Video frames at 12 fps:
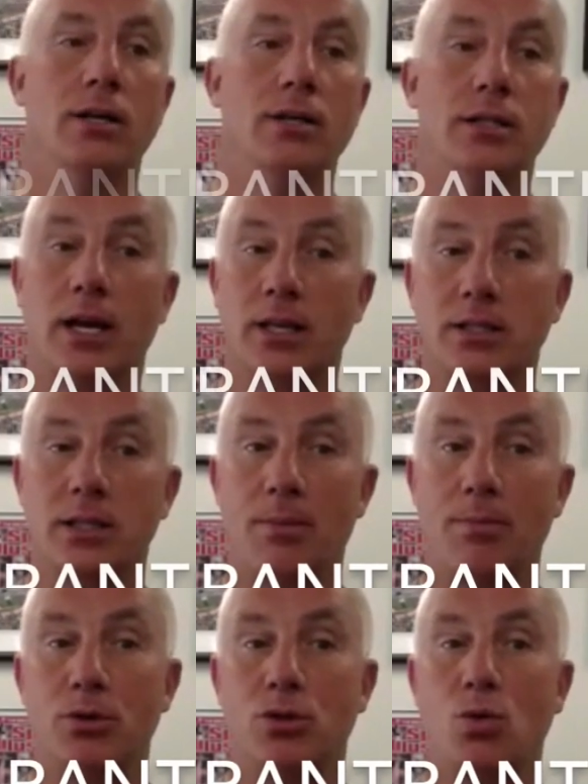Second
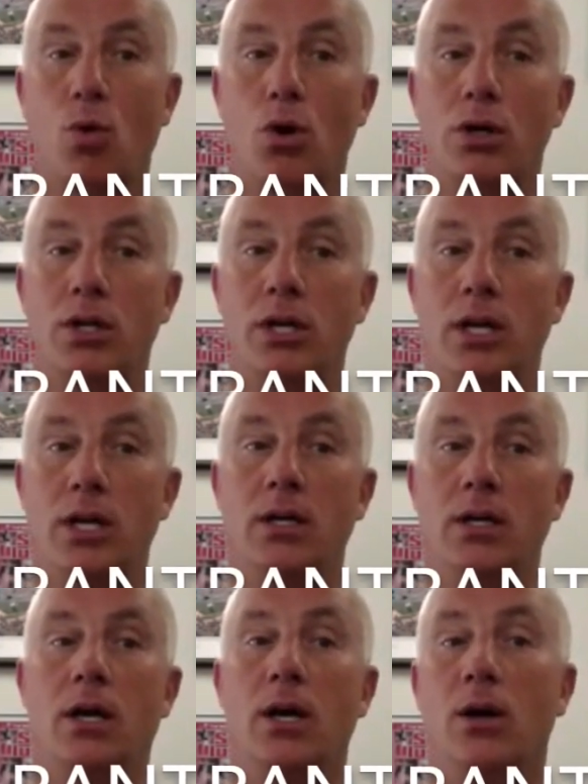step is
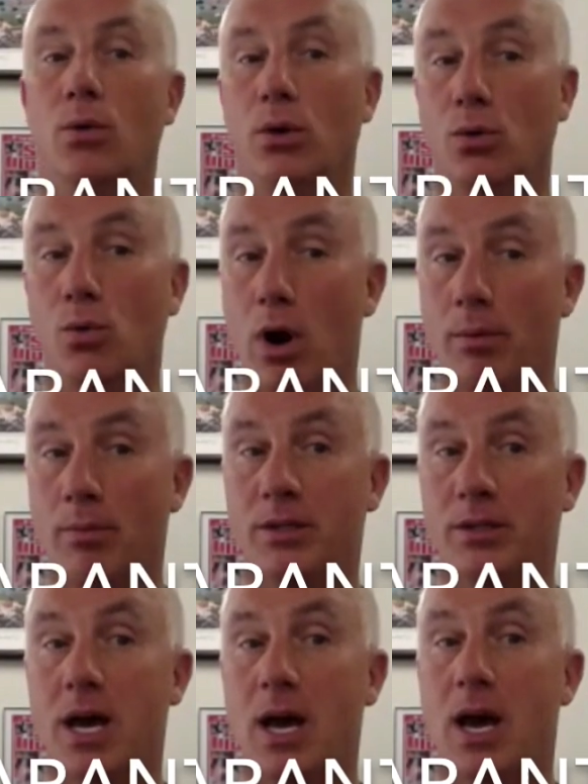quarantine
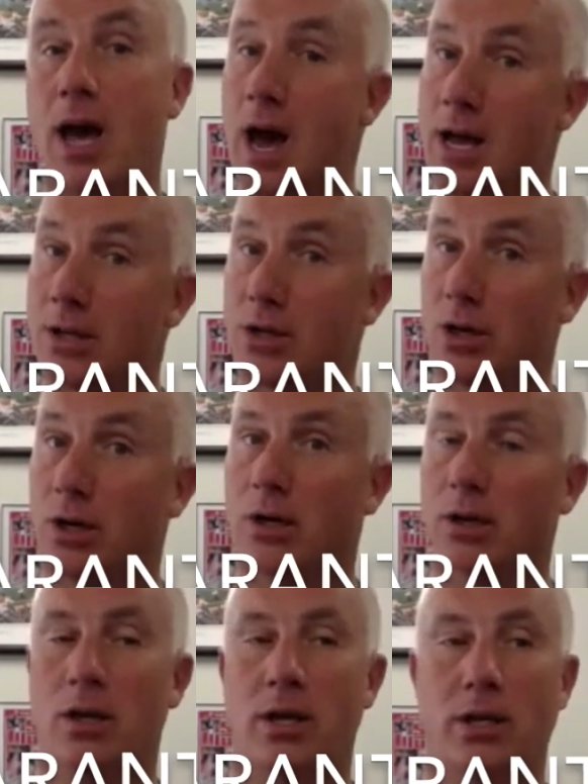requirements after
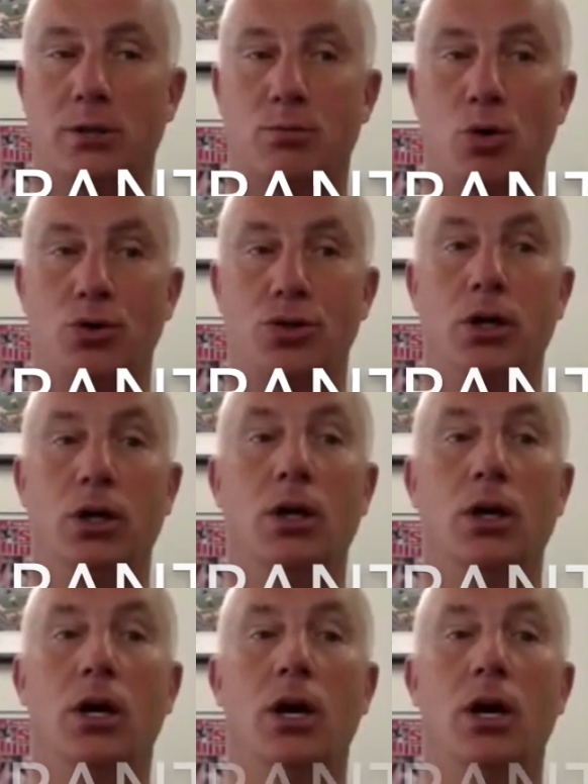an exposure.